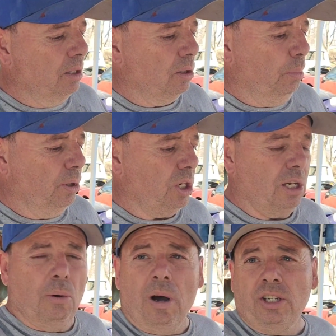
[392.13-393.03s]
So appreciate
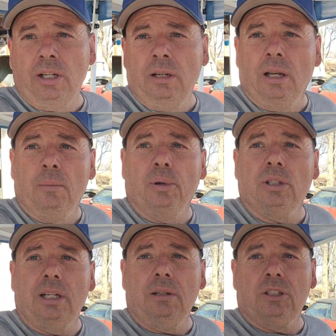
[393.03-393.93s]
y'all watching, and
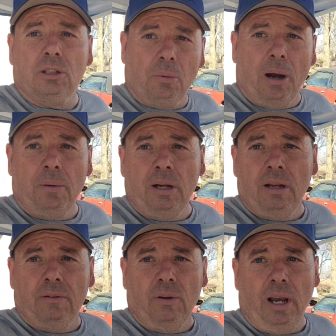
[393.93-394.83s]
appreciate you subscribing.
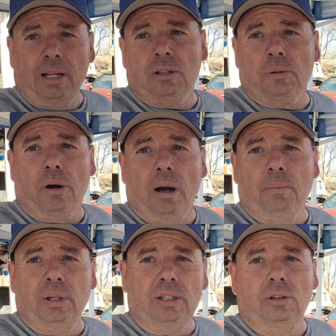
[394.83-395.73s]
If you hadn't
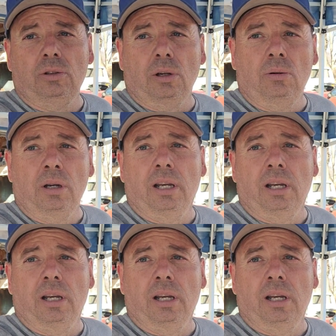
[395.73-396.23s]
subscribed, please do so.